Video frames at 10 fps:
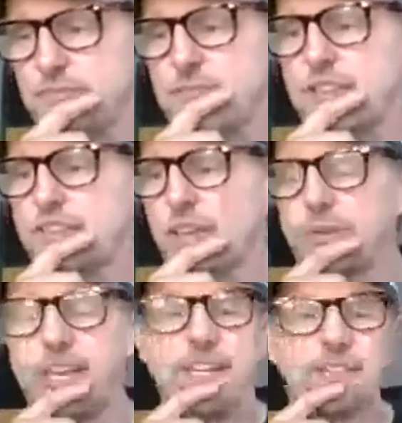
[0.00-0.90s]
So
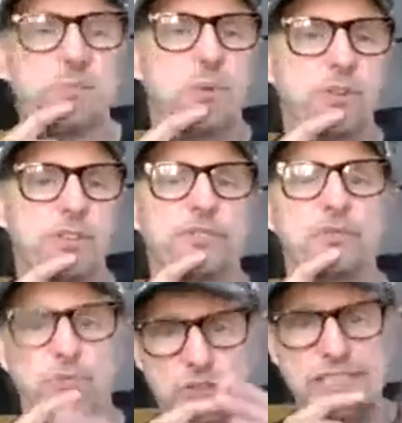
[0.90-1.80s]
now this morning, I've
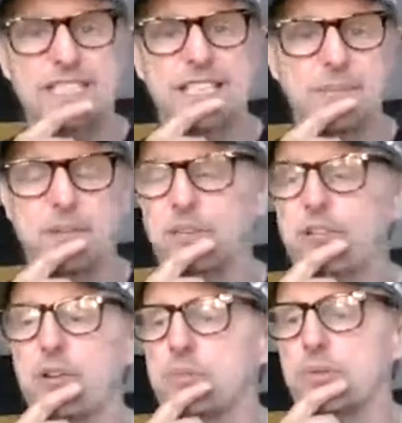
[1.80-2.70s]
just reset my
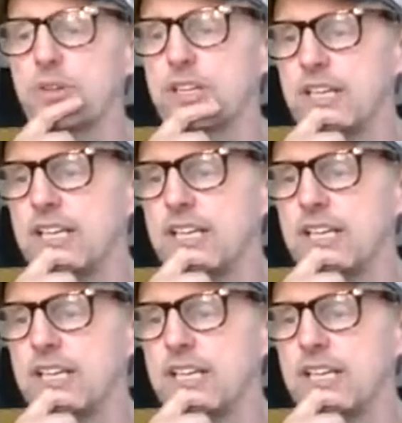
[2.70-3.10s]
Chromebook